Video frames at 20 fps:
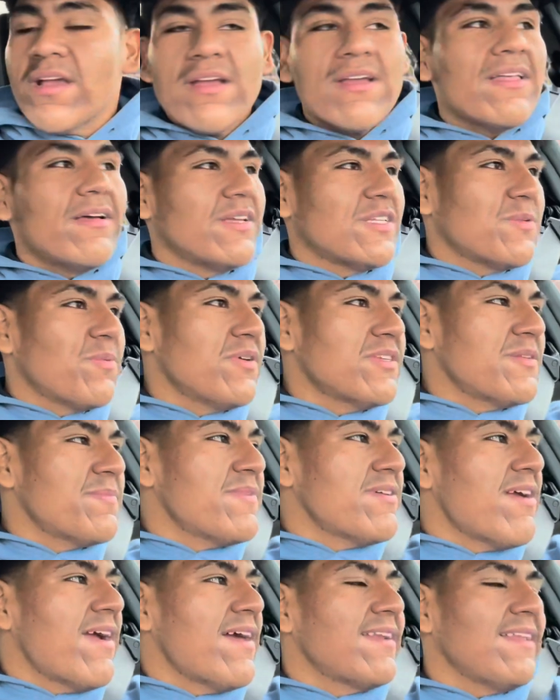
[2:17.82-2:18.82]
here, though. Supposed to
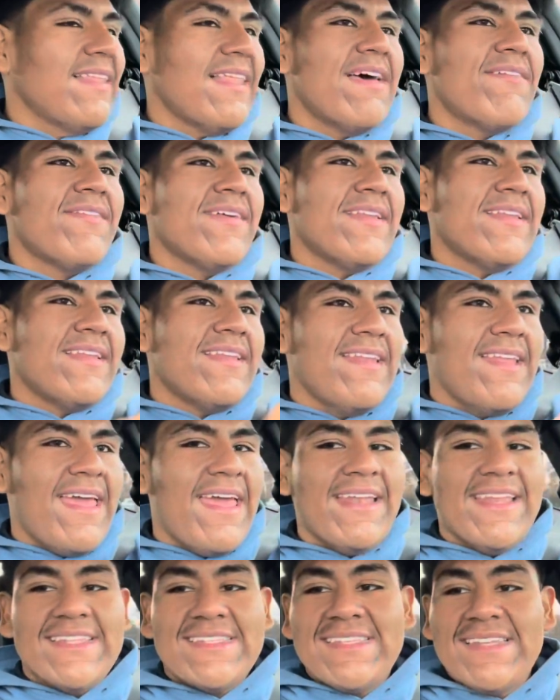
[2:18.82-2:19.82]
be here at eleven,
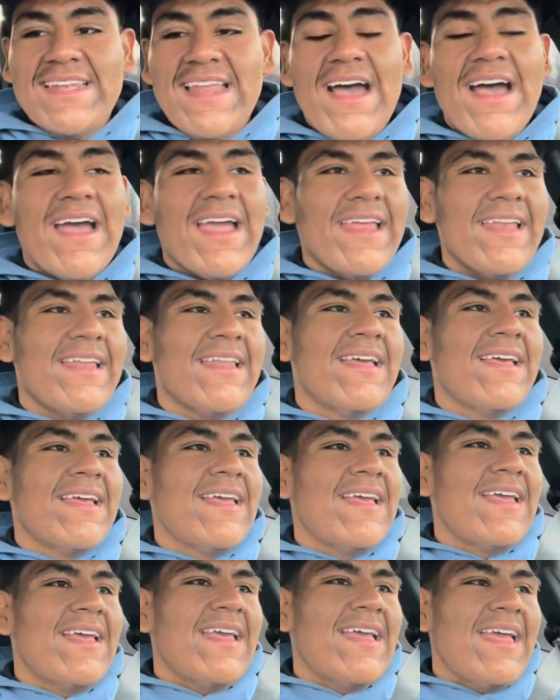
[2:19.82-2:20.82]
and it's nine.
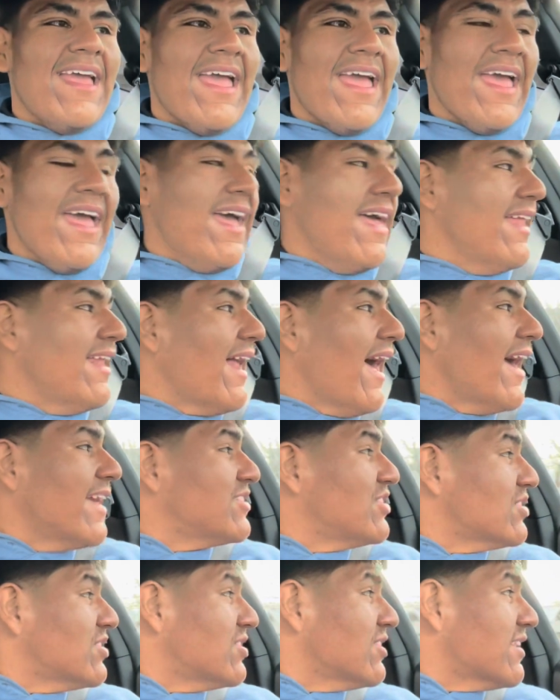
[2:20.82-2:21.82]
And I
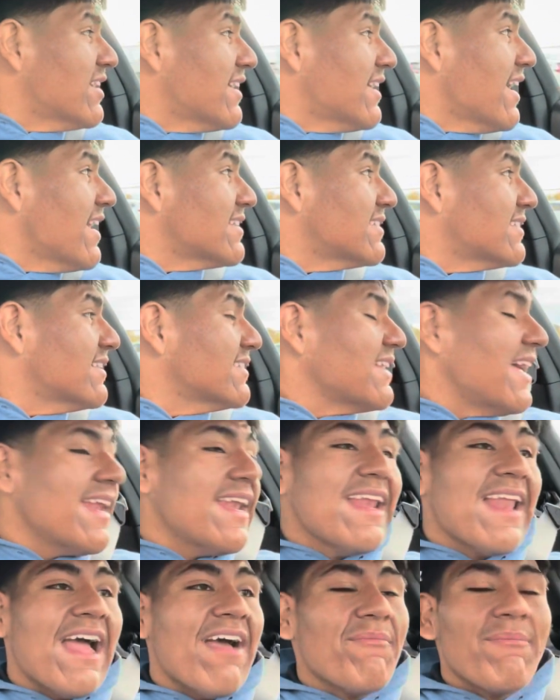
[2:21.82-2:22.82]
just took a guess because I
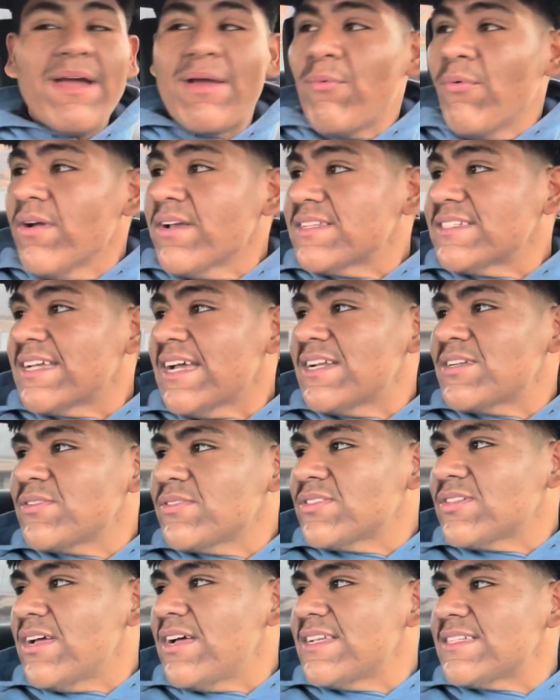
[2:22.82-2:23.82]
didn't have my work schedule.
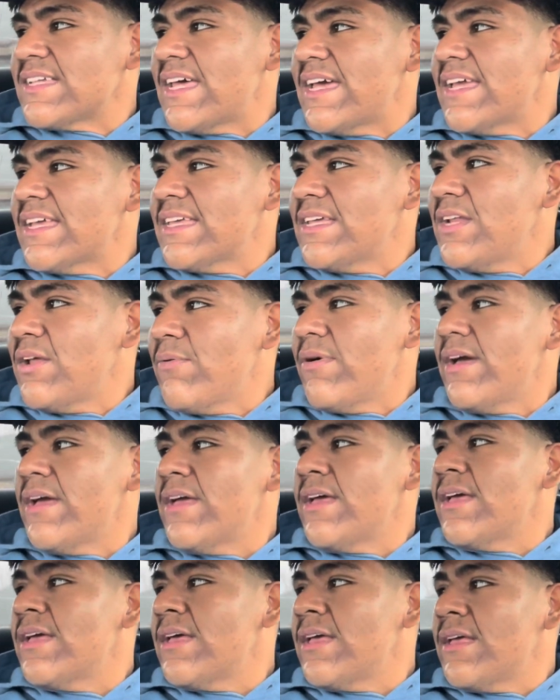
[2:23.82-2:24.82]
So I was like, you know what?
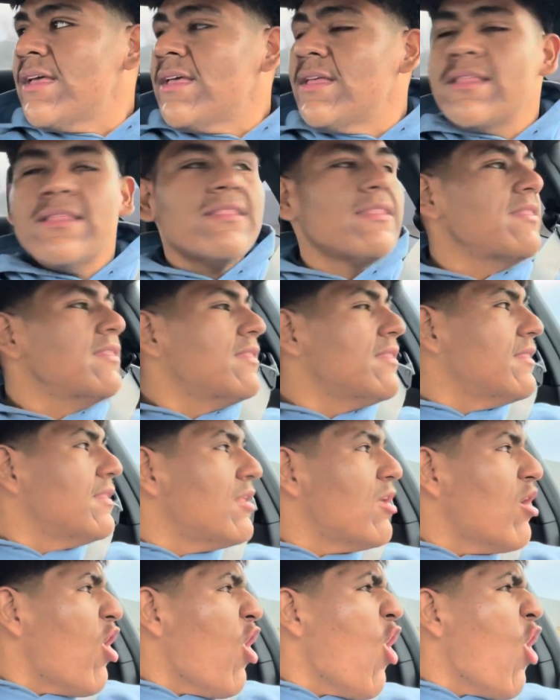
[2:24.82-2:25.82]

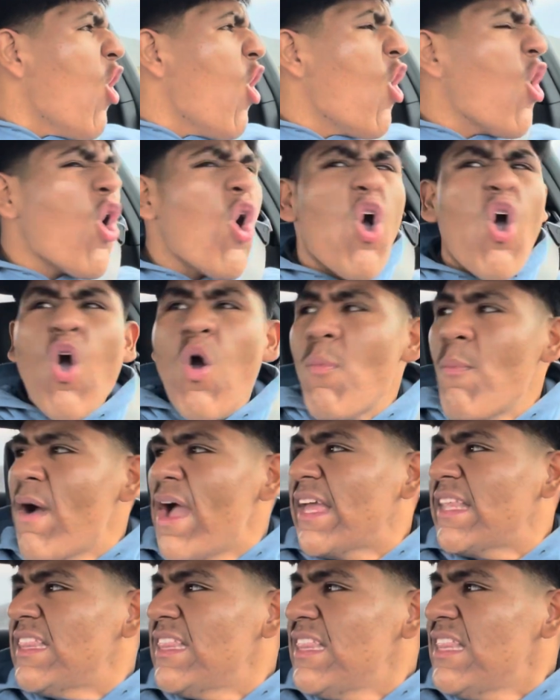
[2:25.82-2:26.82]
Oh,
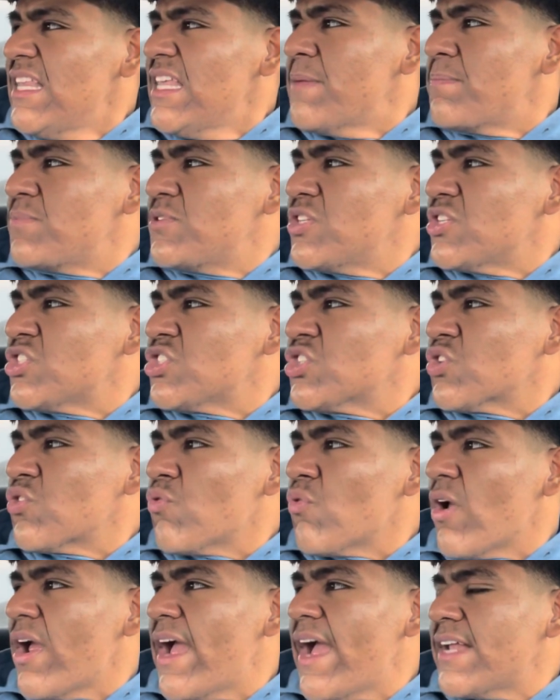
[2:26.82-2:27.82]
my lip just
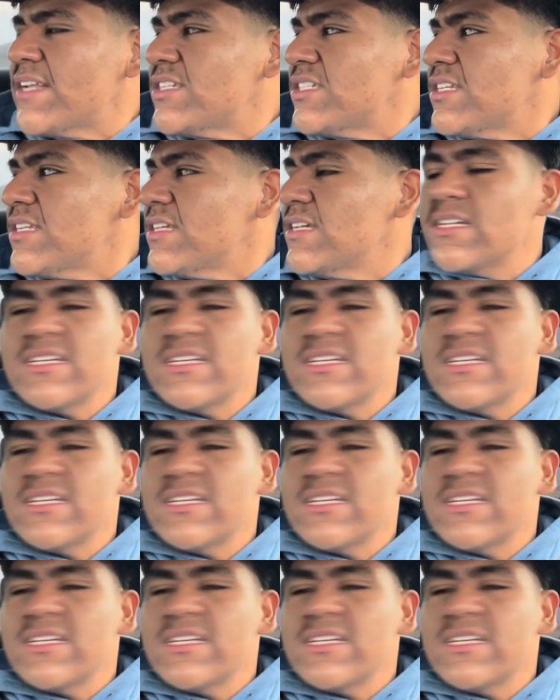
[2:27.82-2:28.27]
scratched.